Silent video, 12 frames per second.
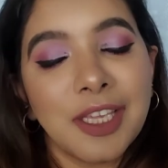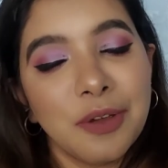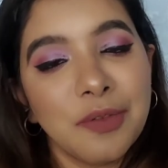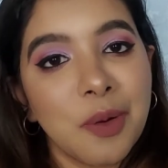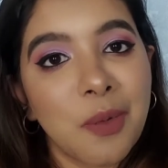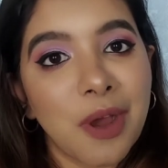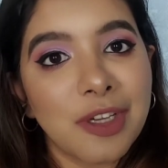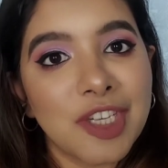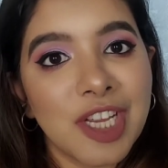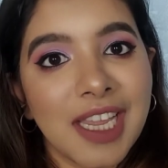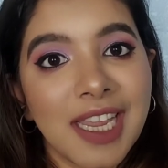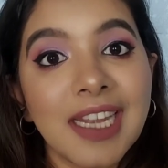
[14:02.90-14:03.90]
you for
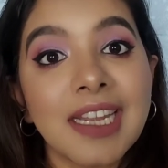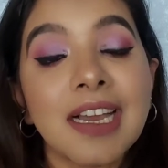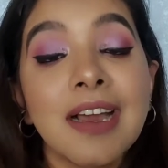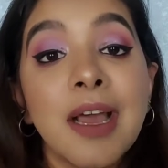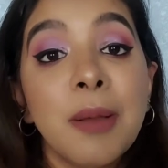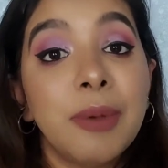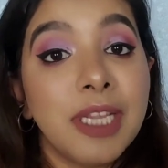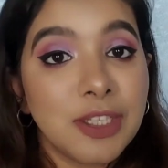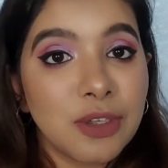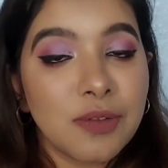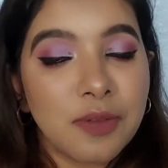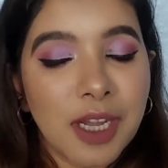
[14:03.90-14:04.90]
watching it.
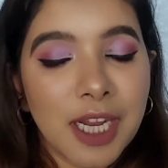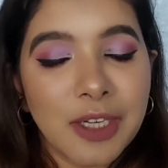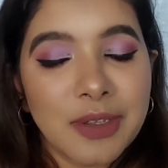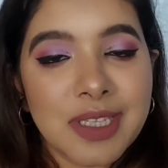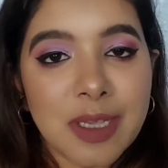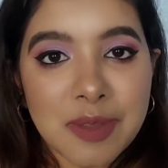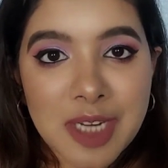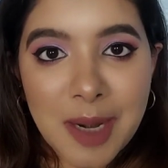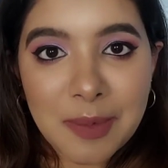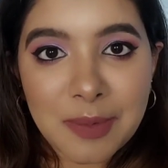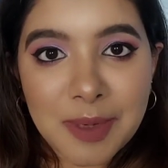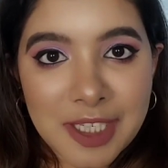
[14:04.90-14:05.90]
Please don't forget to
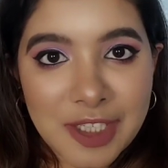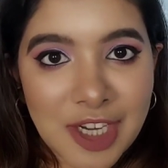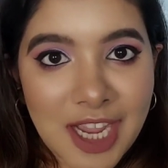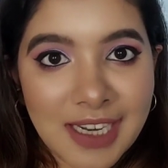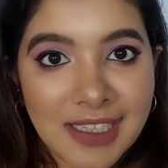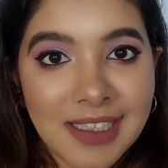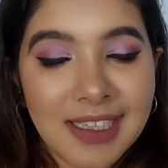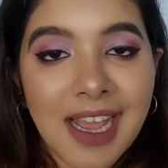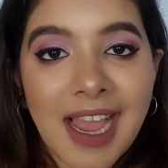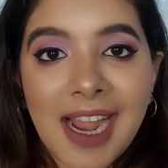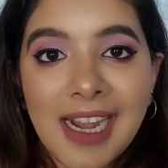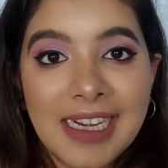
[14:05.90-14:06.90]
subscribe to my channel
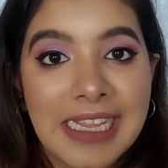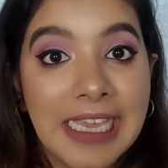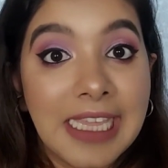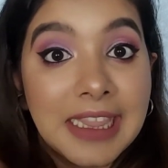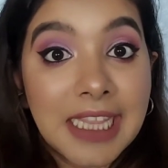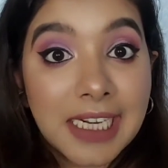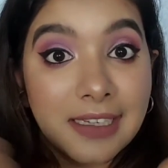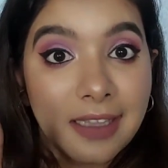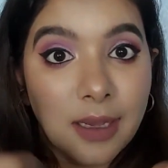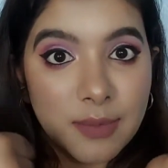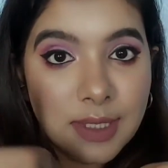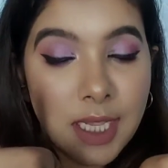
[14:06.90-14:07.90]
and hit that
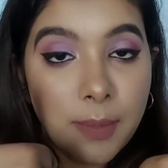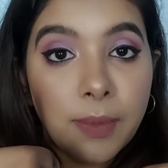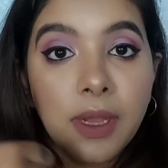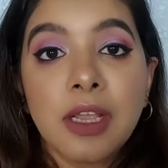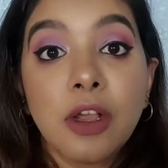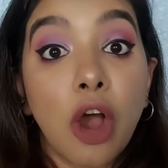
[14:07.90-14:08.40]
thumbs up.